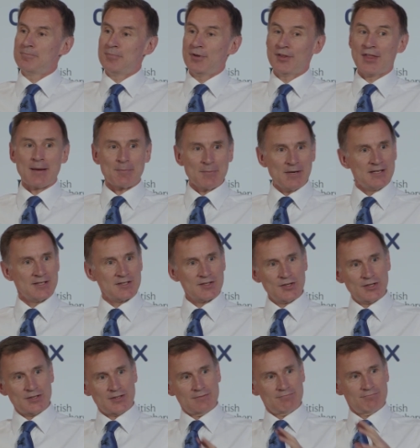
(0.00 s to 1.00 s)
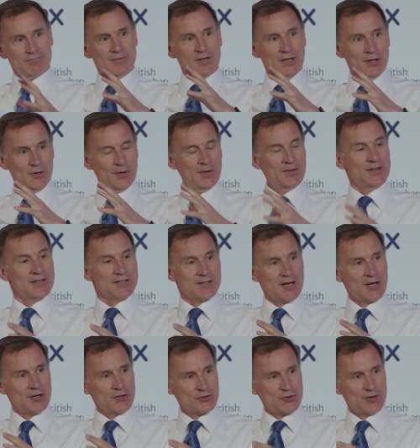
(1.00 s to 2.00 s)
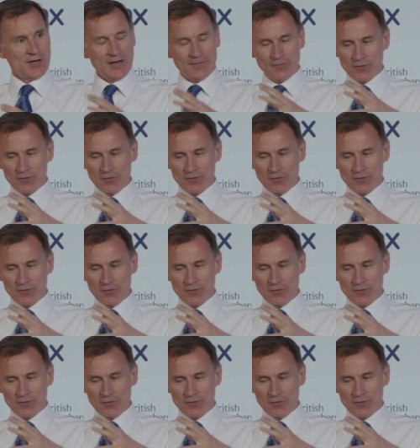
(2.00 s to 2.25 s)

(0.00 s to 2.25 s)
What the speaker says: But that means that, you know, in this country,